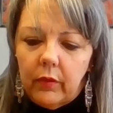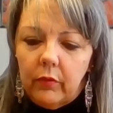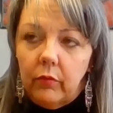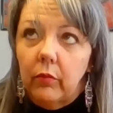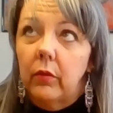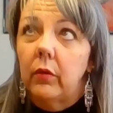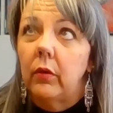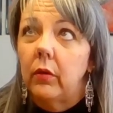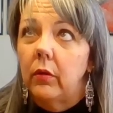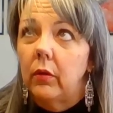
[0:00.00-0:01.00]
this one?
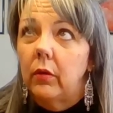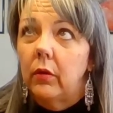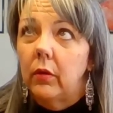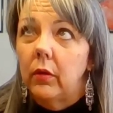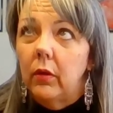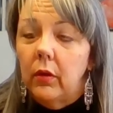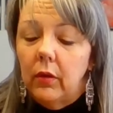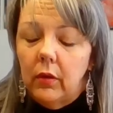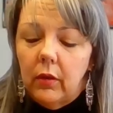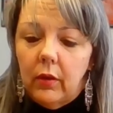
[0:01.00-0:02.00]

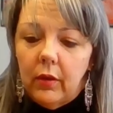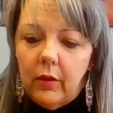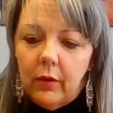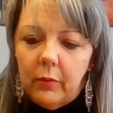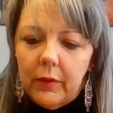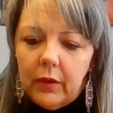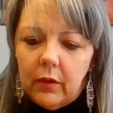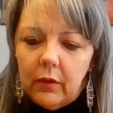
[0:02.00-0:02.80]
Oh my